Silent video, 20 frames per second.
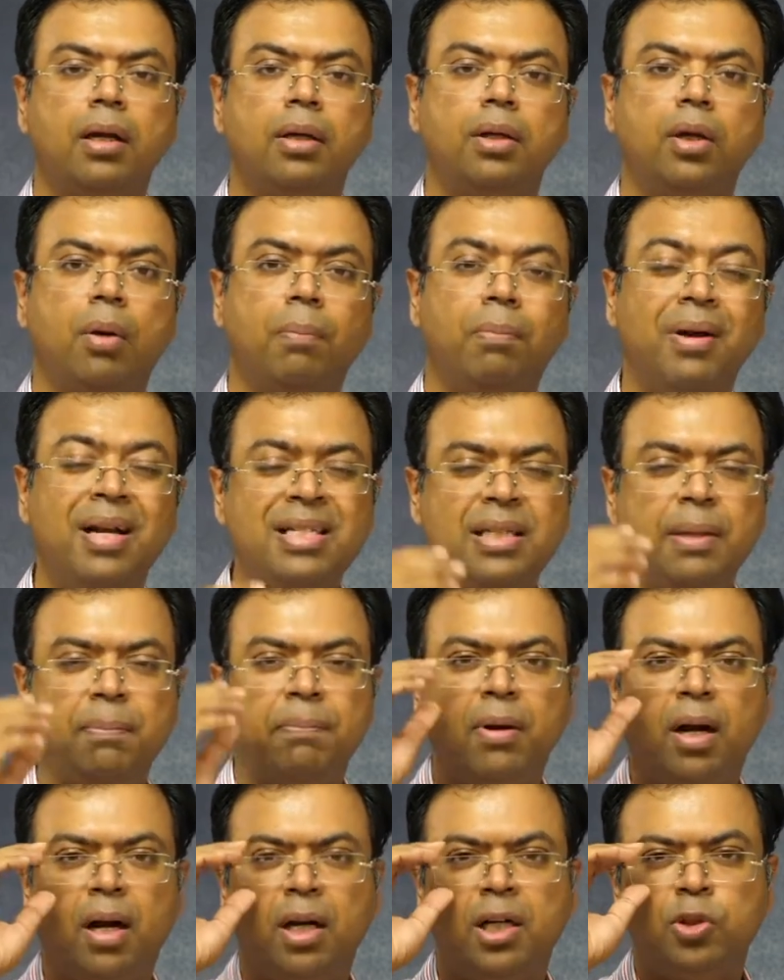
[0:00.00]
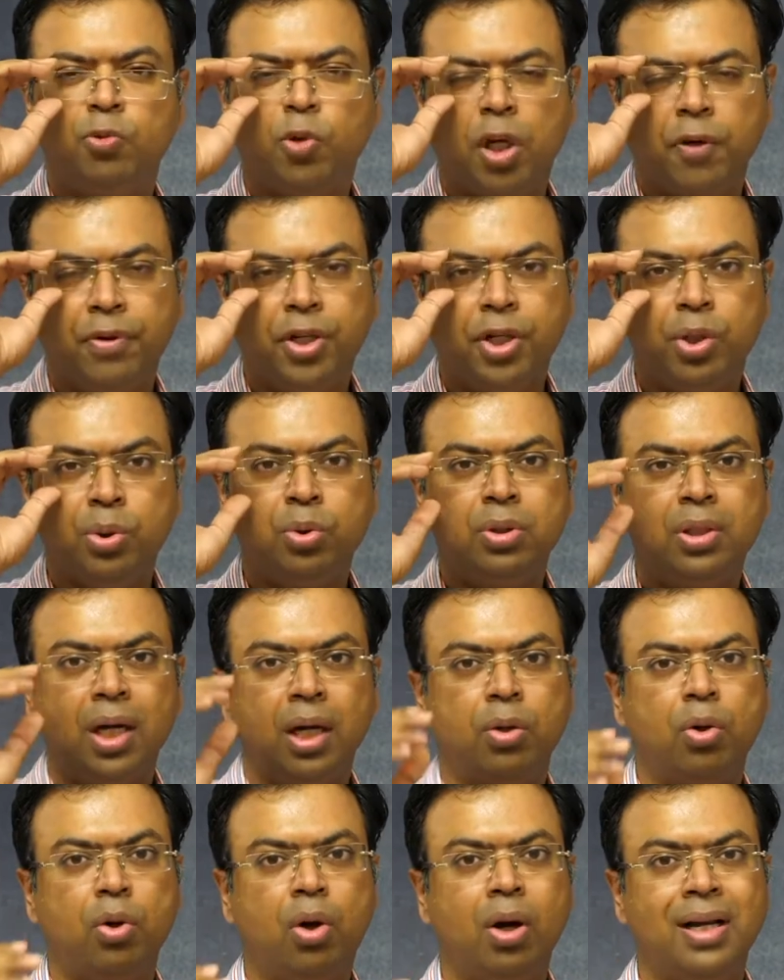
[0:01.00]
Now, breast implants, what we use
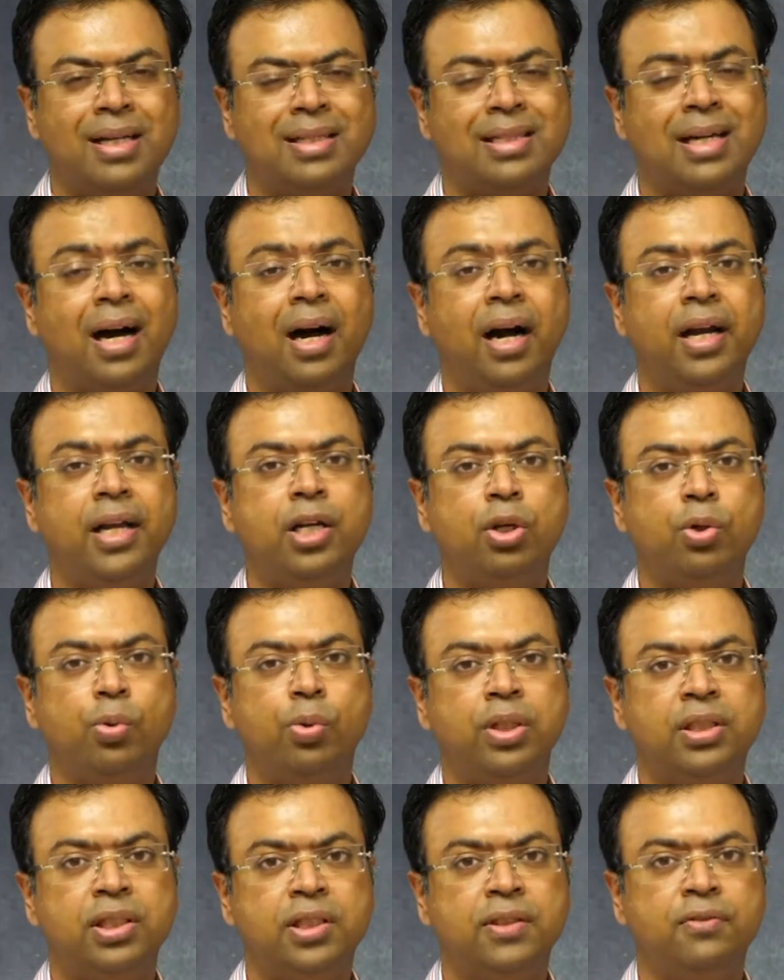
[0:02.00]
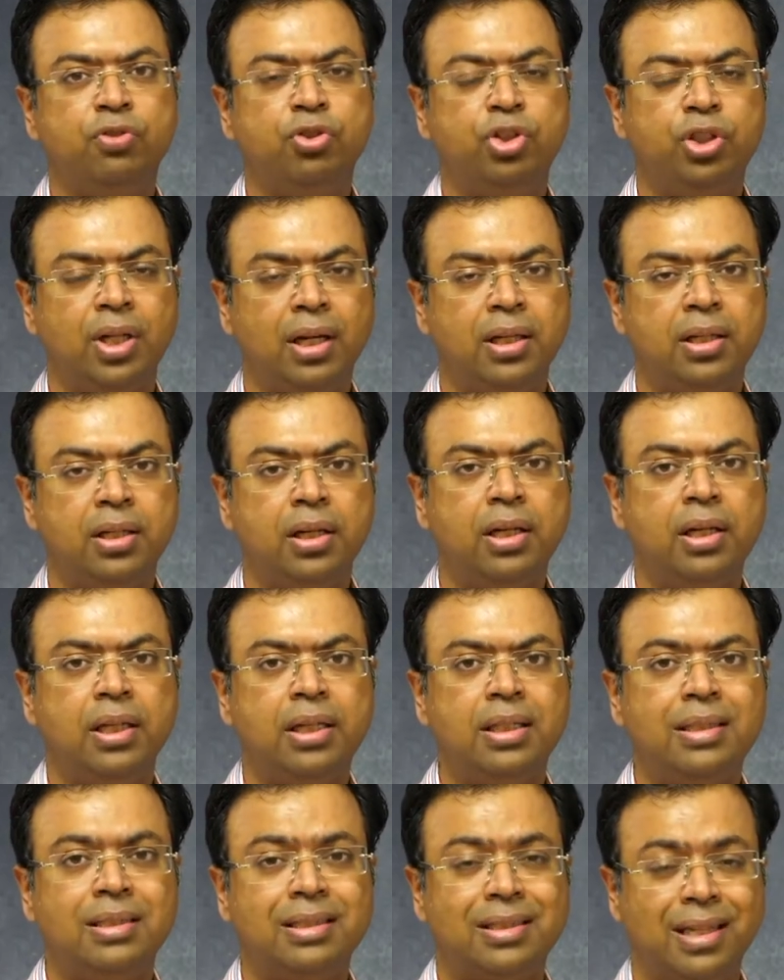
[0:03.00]
are called as high cohesive gel
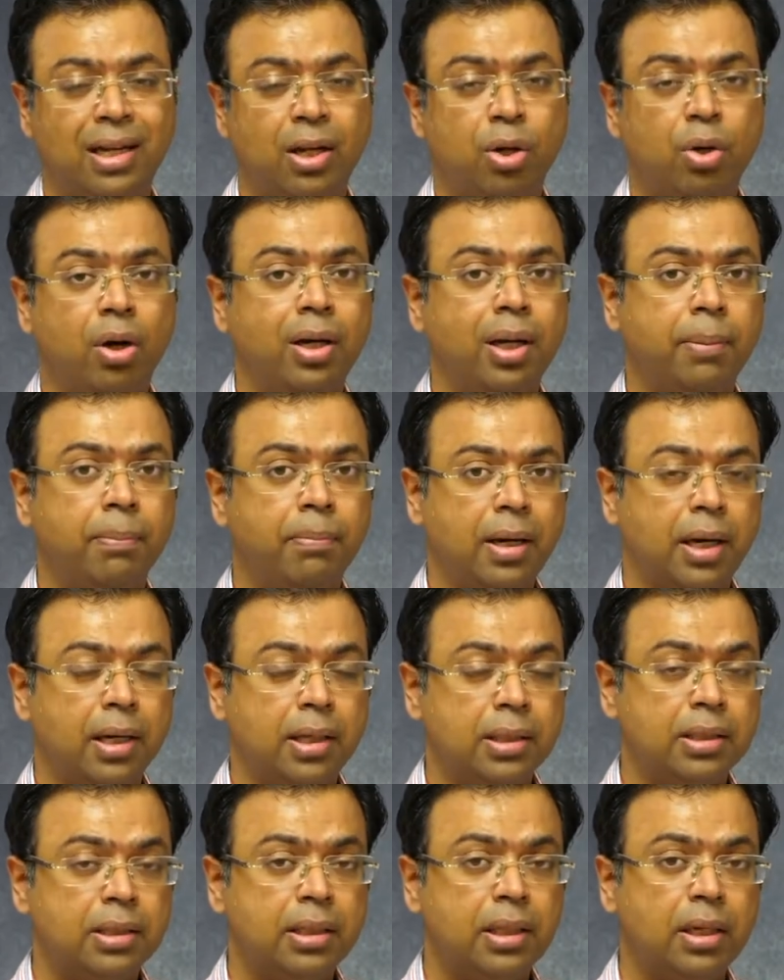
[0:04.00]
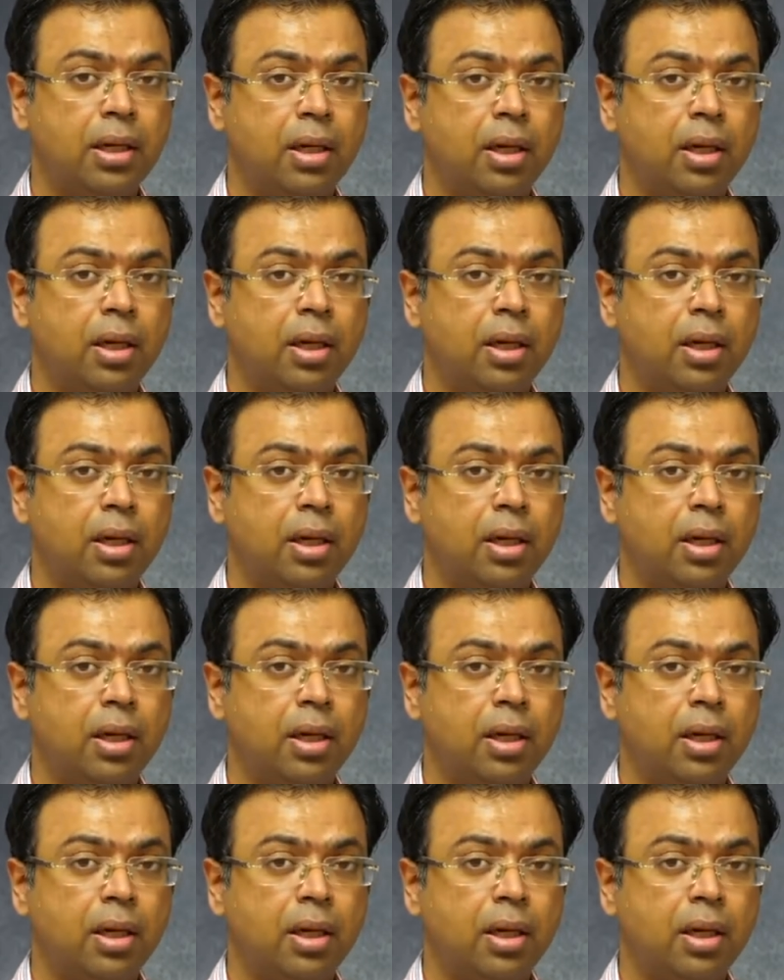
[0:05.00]
silicone implants.